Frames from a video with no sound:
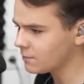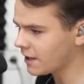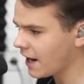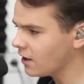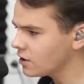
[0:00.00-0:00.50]
we
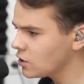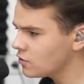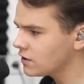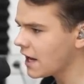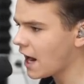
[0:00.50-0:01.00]
cannot
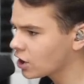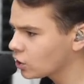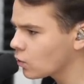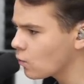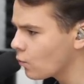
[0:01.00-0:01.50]
use the
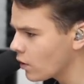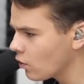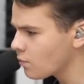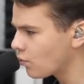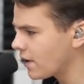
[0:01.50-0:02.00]
actual
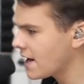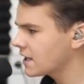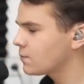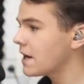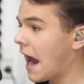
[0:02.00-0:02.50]
wheel
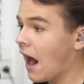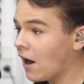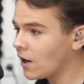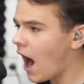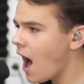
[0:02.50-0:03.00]
brakes. We
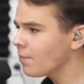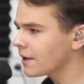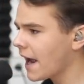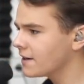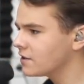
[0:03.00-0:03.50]
are
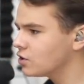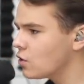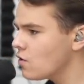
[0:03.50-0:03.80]
obligated to